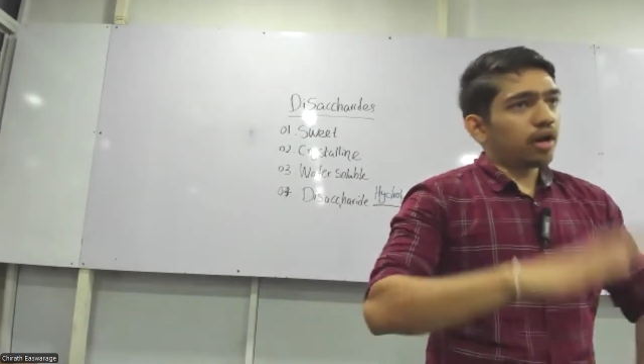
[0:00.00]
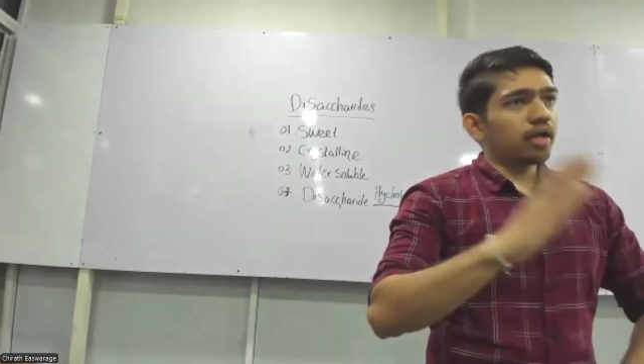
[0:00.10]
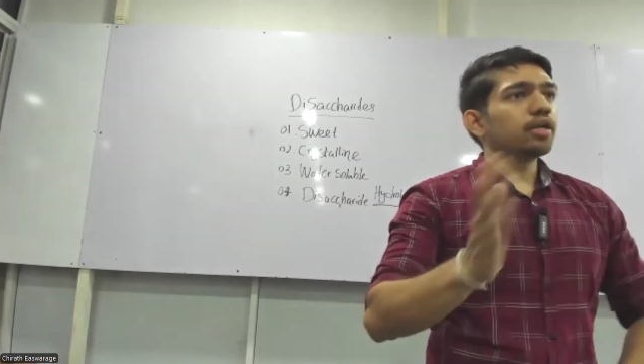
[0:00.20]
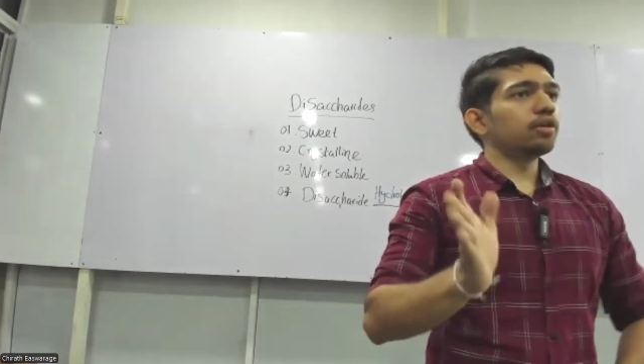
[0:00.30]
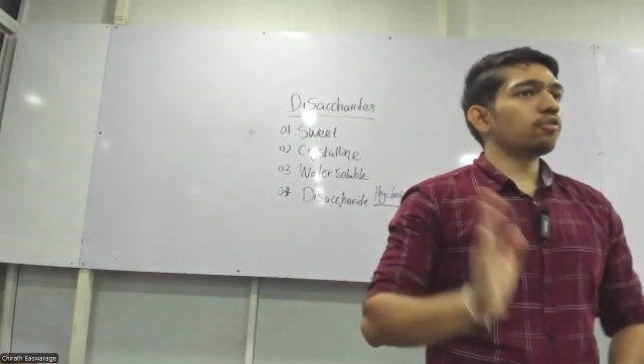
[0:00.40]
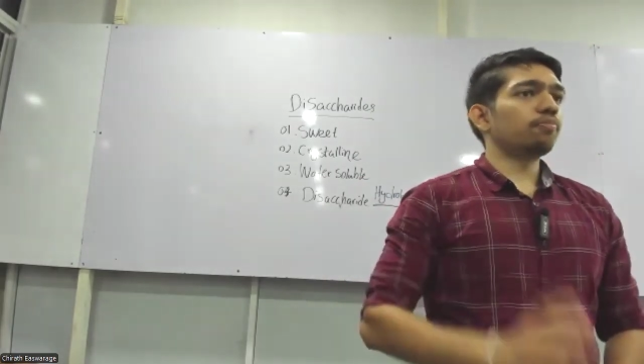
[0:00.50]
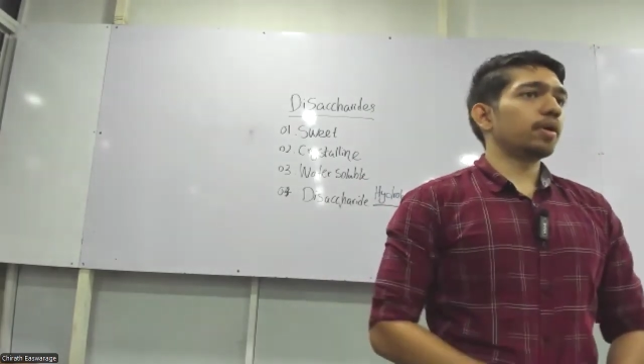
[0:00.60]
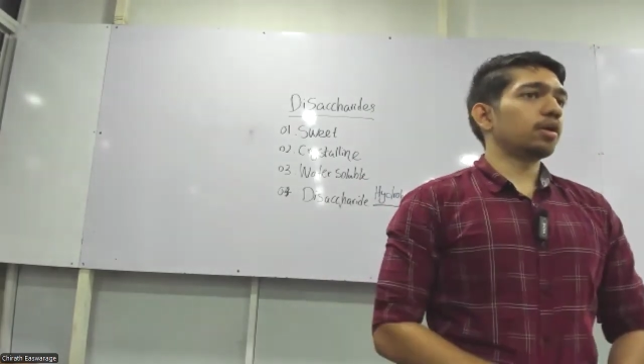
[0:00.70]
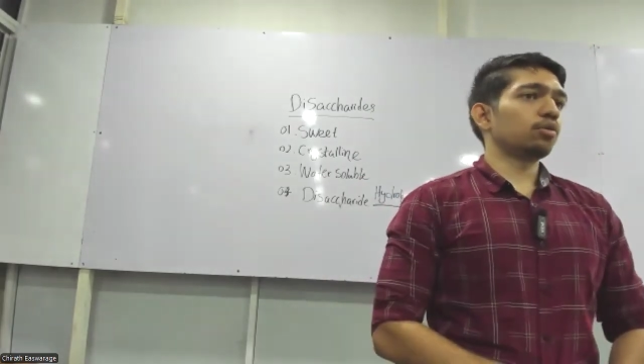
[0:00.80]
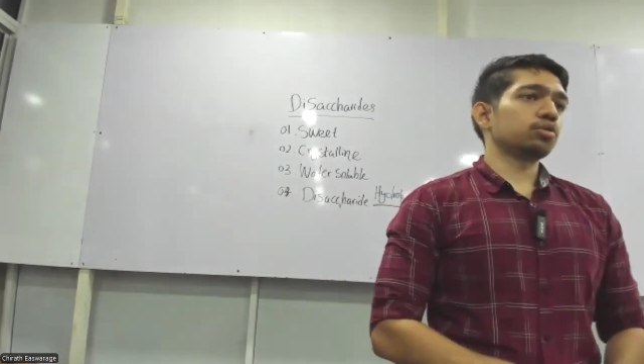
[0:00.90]
Variety
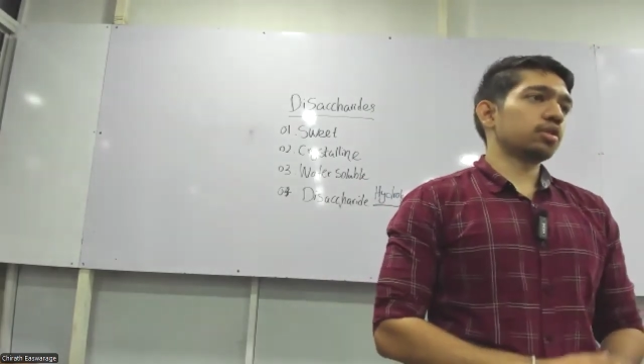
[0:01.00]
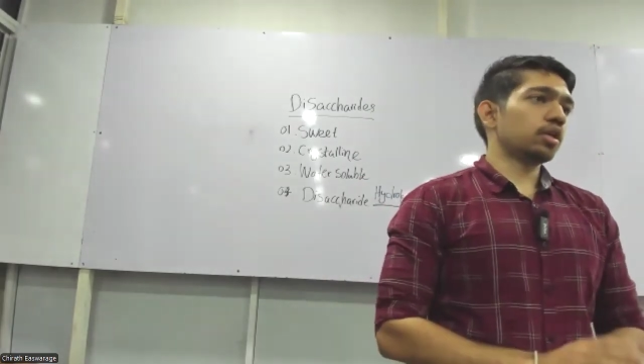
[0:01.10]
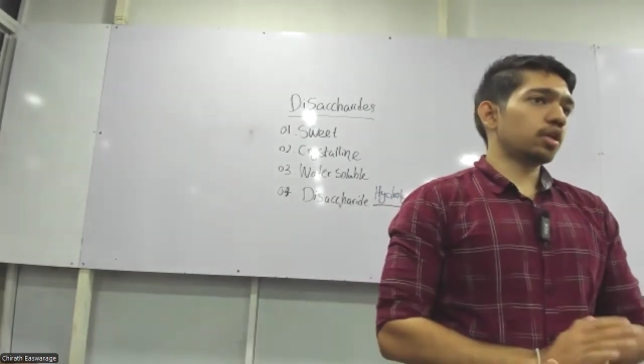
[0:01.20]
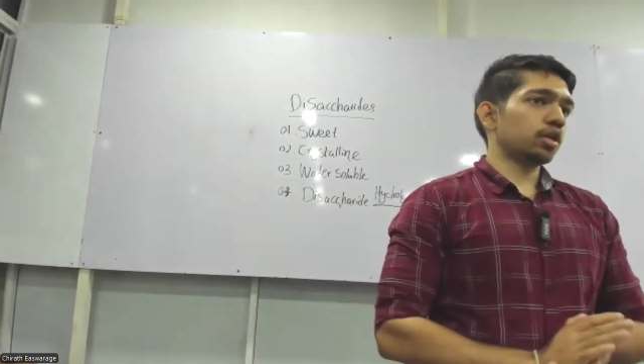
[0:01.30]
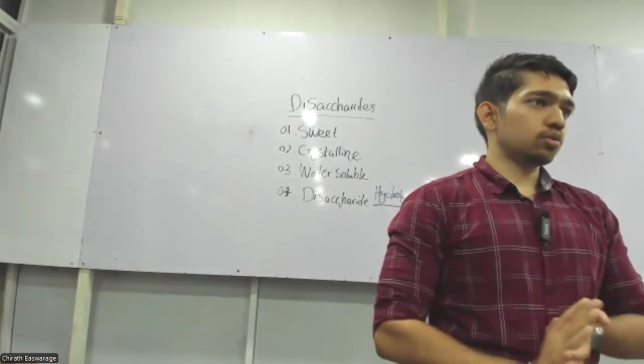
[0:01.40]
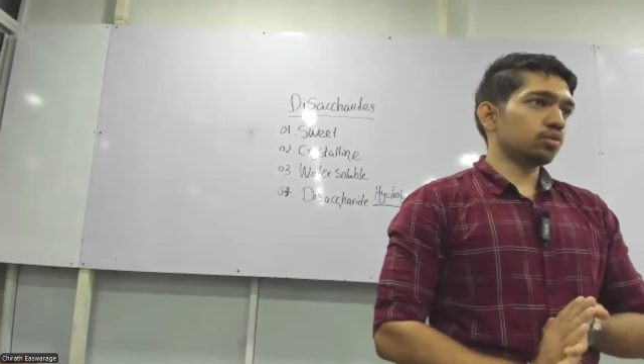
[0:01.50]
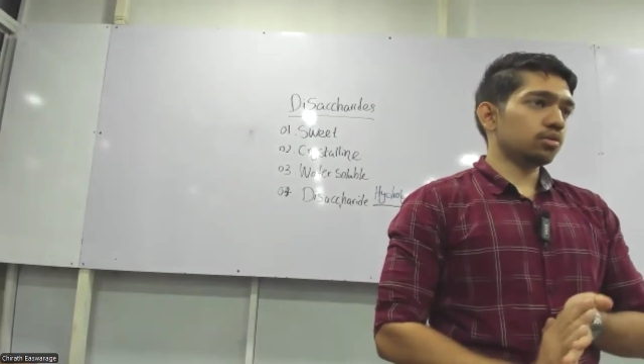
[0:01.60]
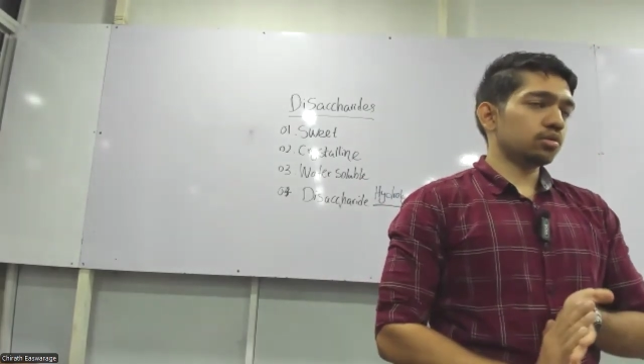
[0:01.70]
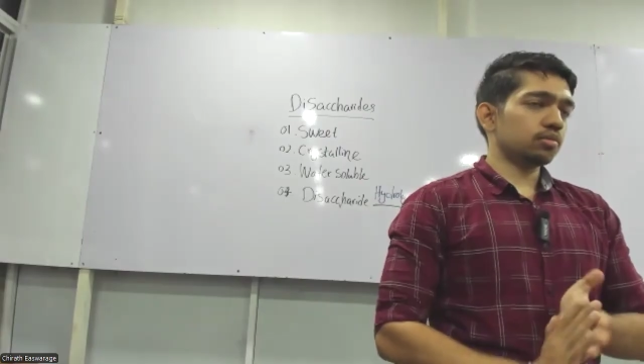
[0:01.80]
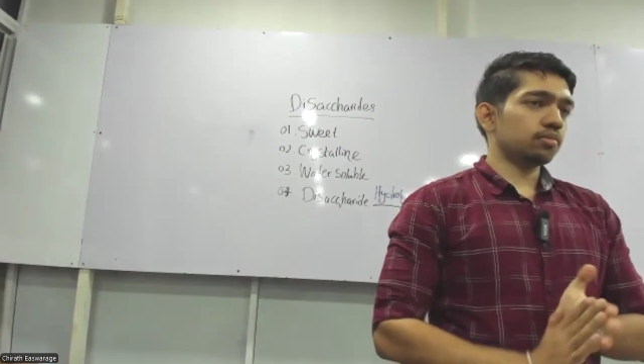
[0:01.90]
of pentoses and
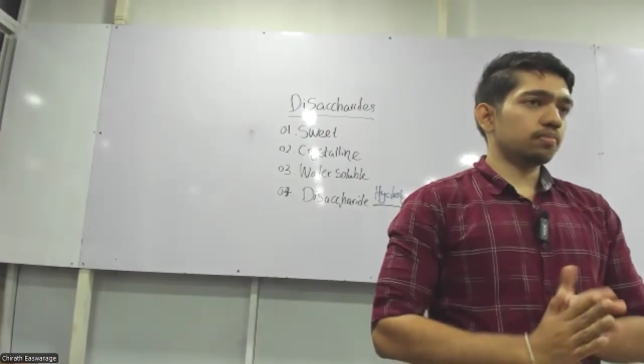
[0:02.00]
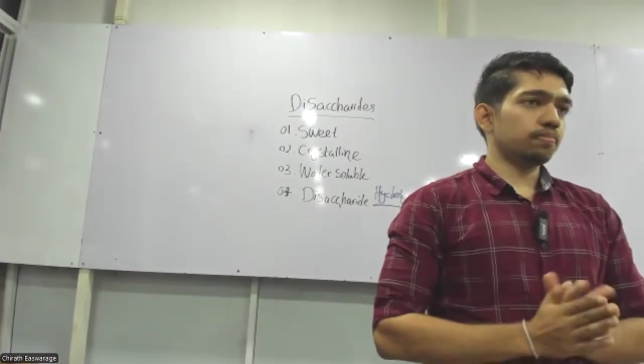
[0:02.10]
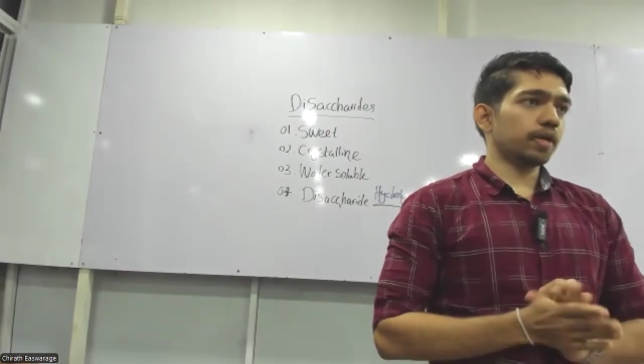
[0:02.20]
hexoses.